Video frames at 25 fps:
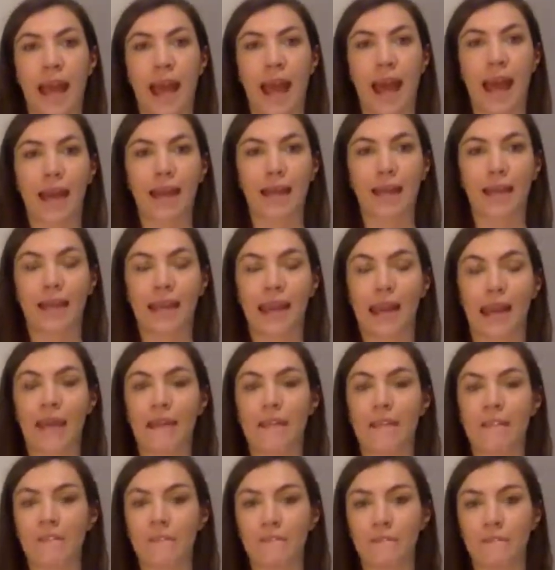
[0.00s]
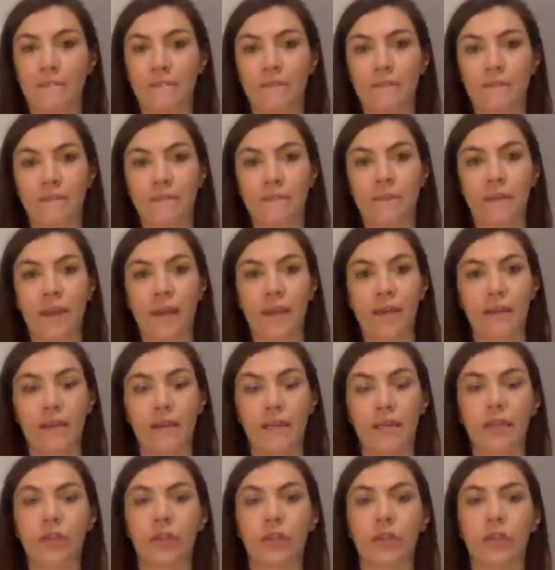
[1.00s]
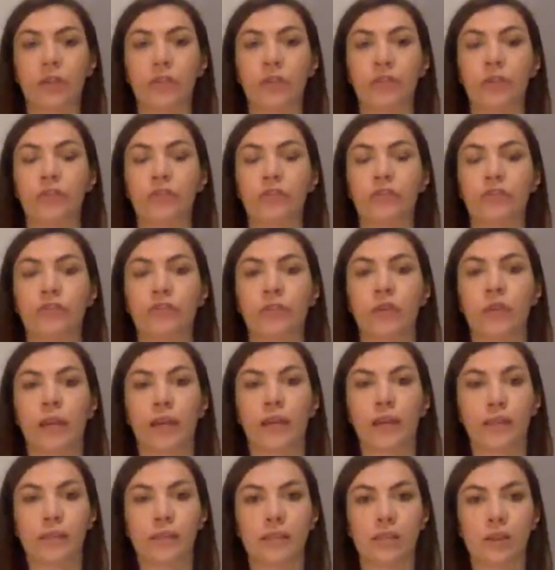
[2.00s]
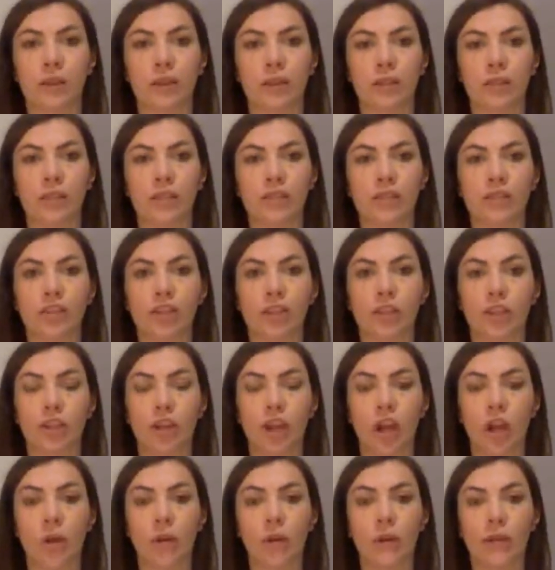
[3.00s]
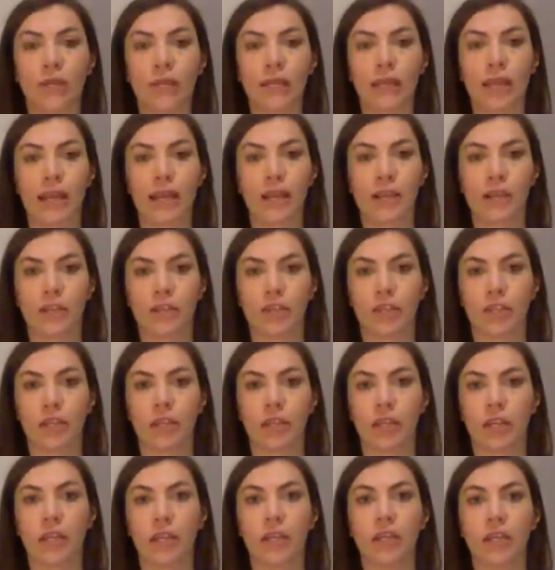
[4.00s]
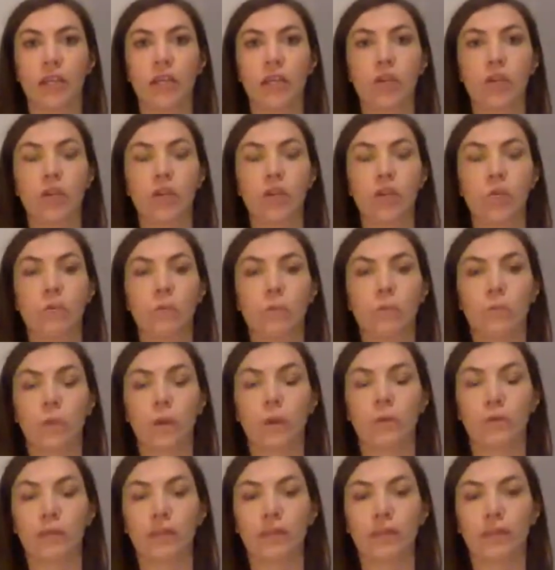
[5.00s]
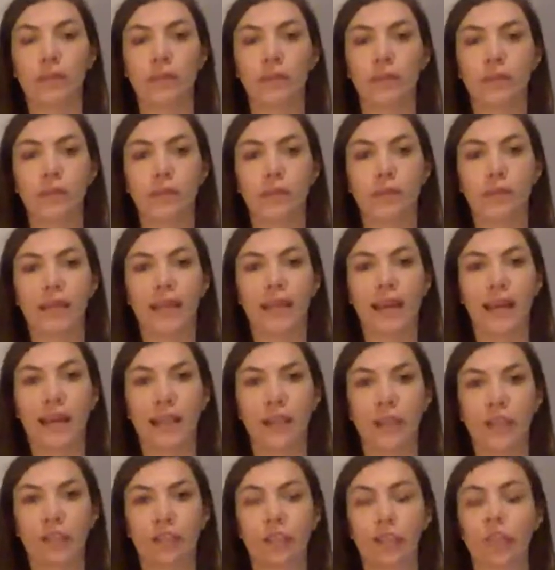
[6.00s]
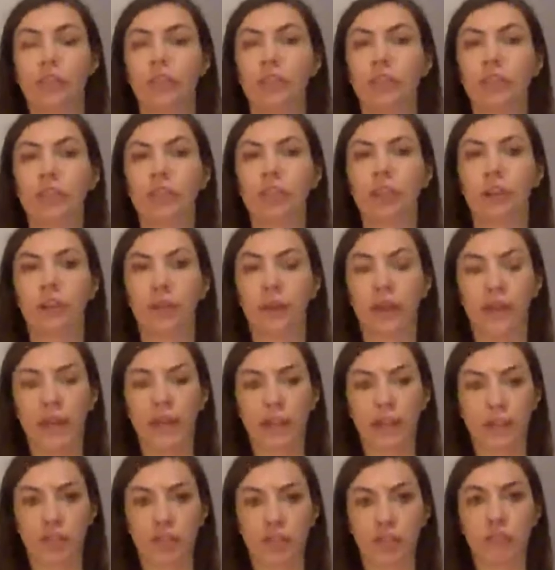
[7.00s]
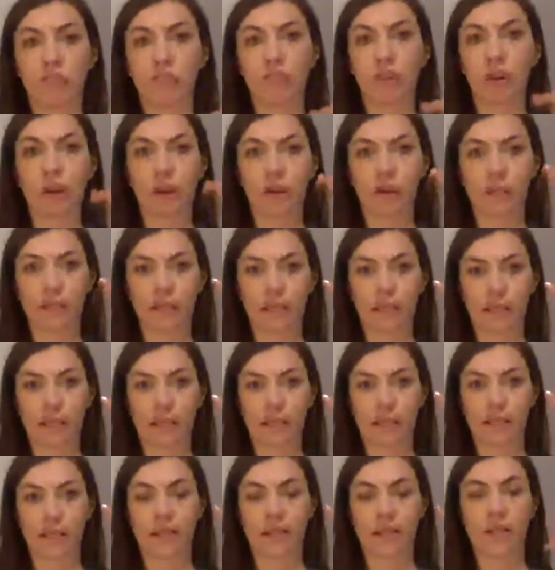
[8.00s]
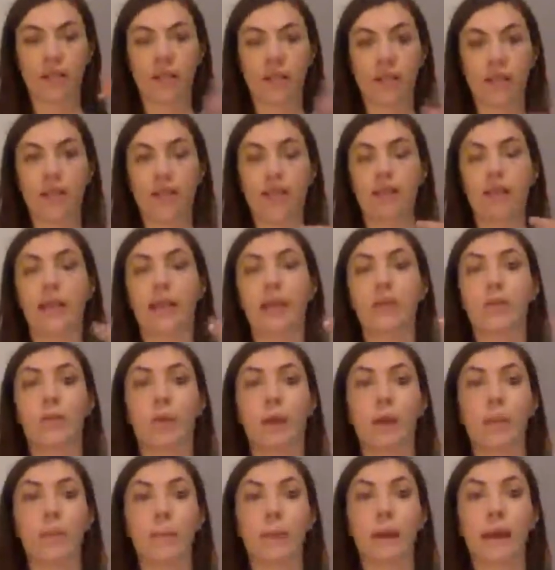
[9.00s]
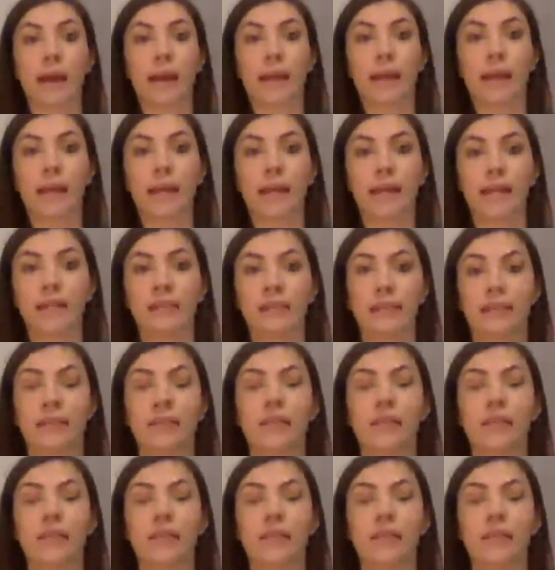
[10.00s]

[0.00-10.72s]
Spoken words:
And again, very good at starting to lower the energy. When we get anxious, our energy rises. We can get quite panicked,